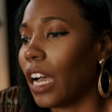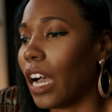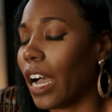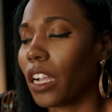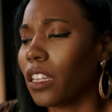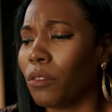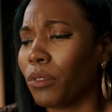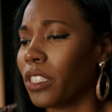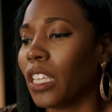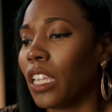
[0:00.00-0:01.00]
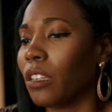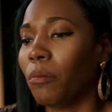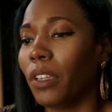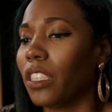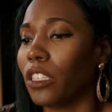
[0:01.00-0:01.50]
I couldn't pretend to
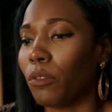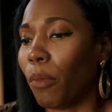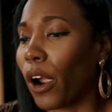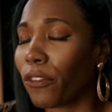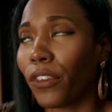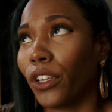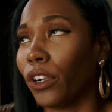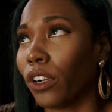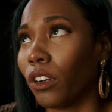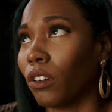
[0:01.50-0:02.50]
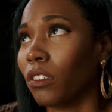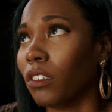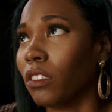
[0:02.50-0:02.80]
be this perfect girl.